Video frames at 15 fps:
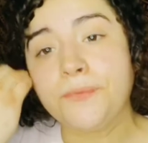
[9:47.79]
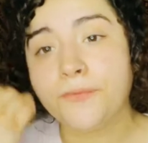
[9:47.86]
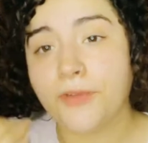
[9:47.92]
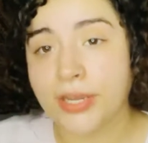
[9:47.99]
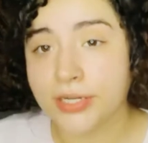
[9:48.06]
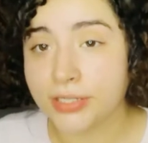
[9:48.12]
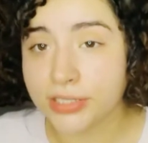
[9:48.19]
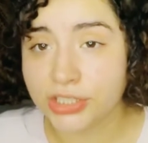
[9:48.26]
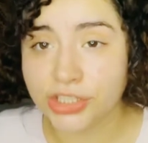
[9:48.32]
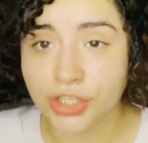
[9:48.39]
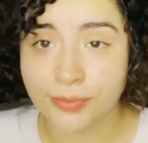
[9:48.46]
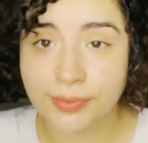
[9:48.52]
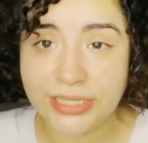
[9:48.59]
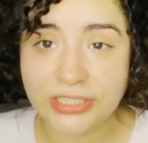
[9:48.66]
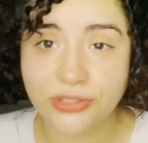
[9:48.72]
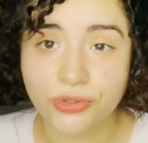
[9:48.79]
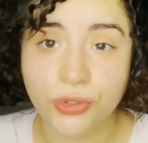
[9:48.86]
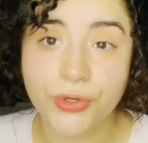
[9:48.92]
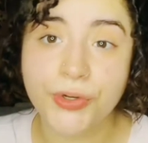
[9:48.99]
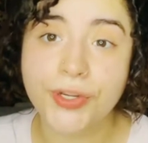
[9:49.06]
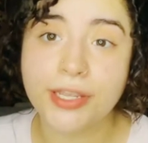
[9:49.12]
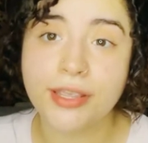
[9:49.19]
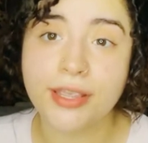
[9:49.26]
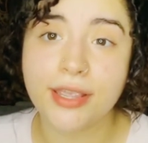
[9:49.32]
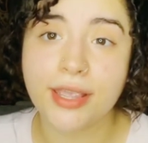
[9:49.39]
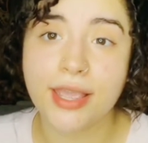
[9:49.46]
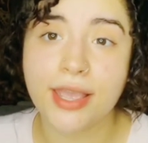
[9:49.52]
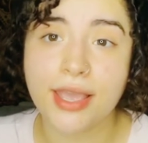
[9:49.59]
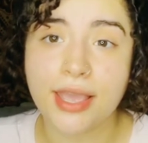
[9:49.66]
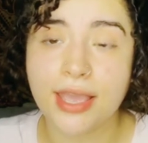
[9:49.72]
finally share my story
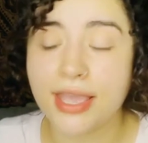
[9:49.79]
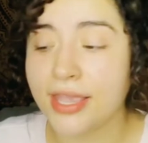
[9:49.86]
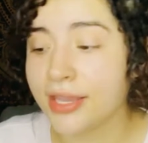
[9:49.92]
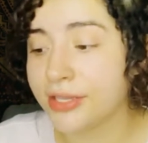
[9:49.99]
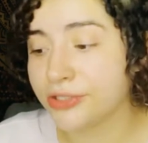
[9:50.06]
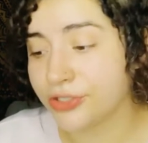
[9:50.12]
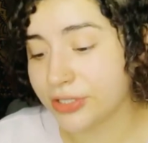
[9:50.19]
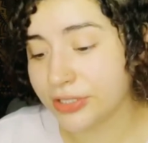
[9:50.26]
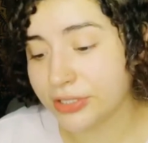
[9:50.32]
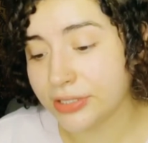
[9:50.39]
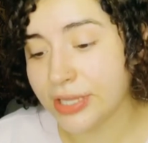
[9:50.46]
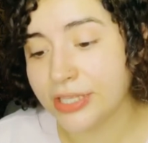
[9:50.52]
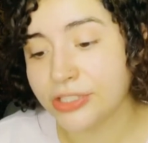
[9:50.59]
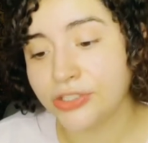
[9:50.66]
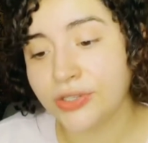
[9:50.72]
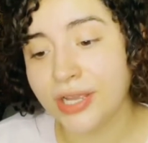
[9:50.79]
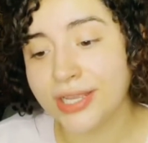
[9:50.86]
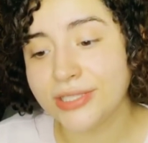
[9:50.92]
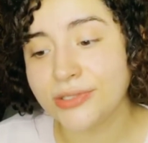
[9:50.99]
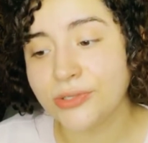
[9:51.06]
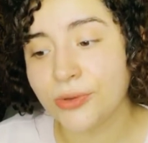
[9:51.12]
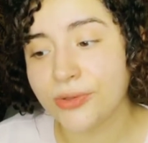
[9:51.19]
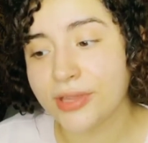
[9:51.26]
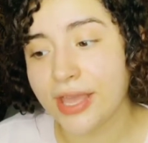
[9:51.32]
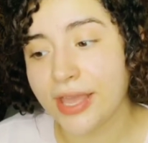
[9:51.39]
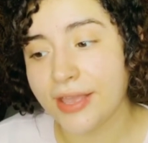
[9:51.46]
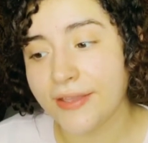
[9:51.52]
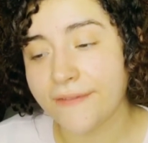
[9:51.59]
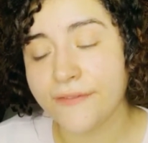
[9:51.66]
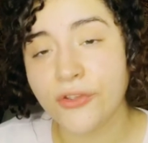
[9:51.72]
and just let you guys know
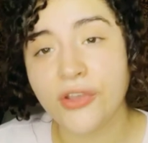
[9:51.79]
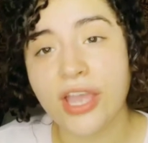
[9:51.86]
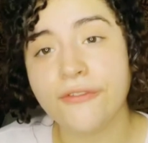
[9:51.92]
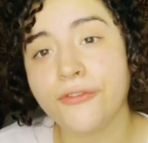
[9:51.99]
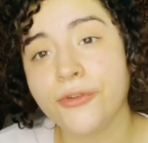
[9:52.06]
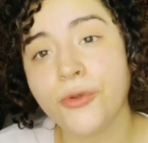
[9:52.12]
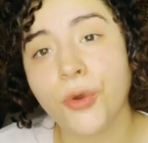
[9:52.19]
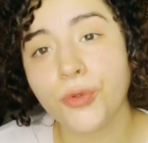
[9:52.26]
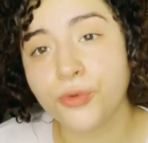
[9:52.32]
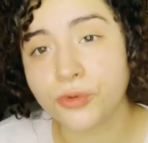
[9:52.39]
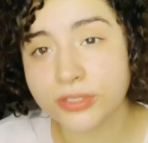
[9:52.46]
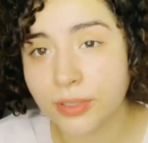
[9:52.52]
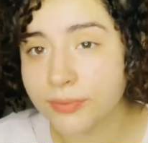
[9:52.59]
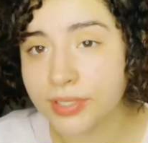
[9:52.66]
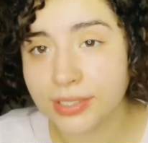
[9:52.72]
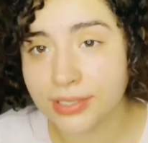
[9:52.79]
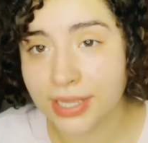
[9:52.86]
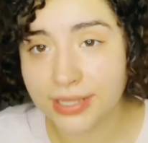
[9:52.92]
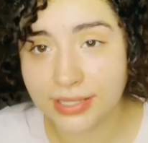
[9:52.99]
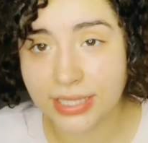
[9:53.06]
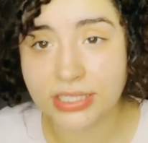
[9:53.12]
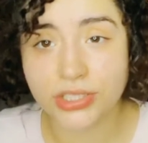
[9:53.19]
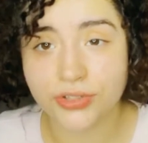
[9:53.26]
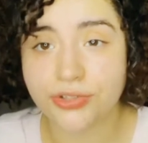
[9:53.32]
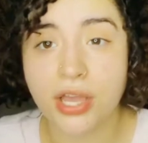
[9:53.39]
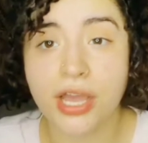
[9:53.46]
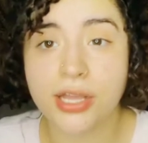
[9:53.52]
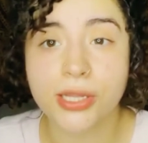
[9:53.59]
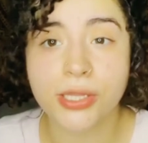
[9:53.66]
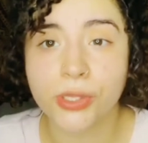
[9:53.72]
that if you ever go through something like this, you're
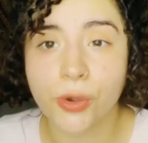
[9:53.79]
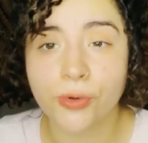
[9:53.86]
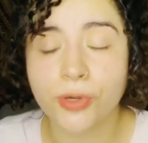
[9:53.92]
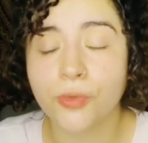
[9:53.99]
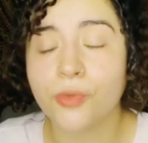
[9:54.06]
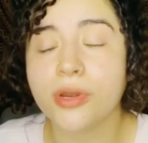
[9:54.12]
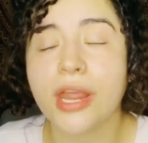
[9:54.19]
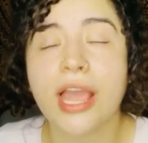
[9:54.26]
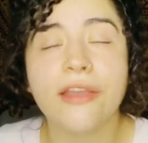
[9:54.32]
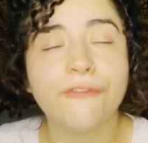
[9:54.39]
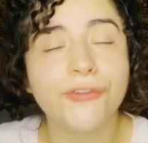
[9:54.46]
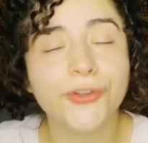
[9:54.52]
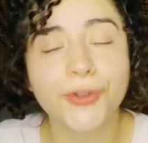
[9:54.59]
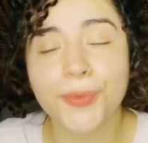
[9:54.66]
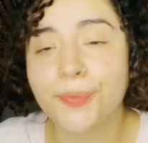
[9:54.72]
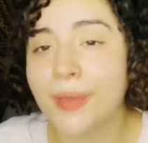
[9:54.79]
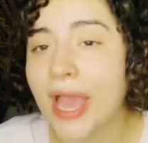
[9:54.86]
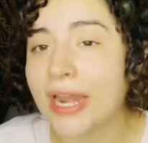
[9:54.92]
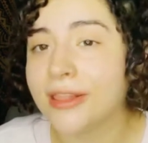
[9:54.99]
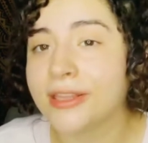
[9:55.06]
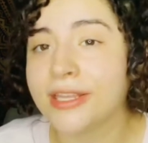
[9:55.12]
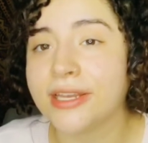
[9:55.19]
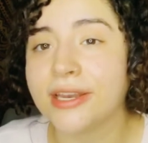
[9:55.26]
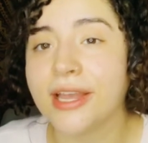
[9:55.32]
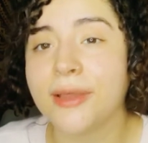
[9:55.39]
not alone in whatever you're battling.